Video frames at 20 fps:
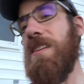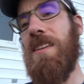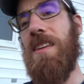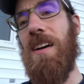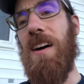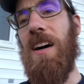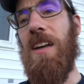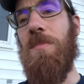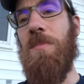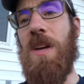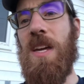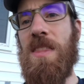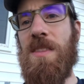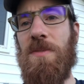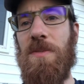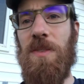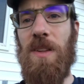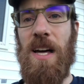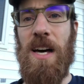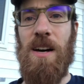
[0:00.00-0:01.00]
God made the
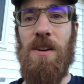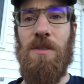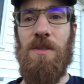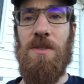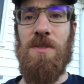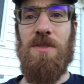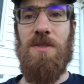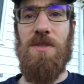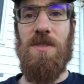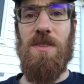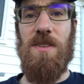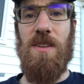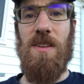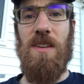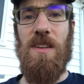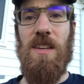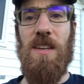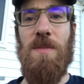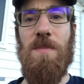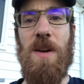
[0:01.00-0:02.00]
flowers,
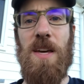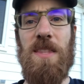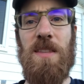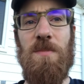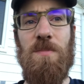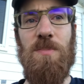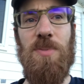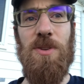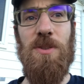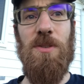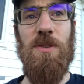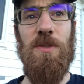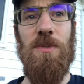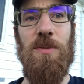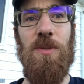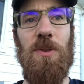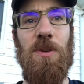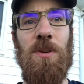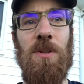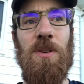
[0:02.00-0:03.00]
he made them
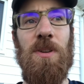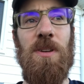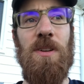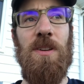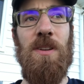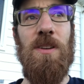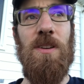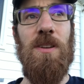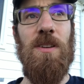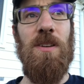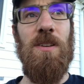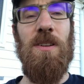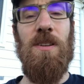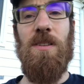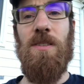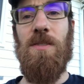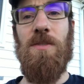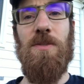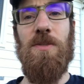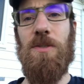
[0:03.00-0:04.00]
beautiful
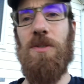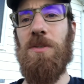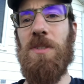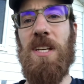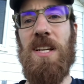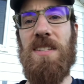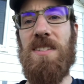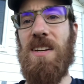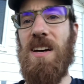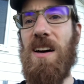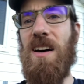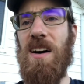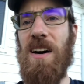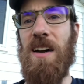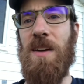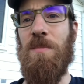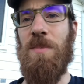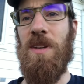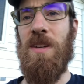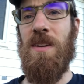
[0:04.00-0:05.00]
for only a time.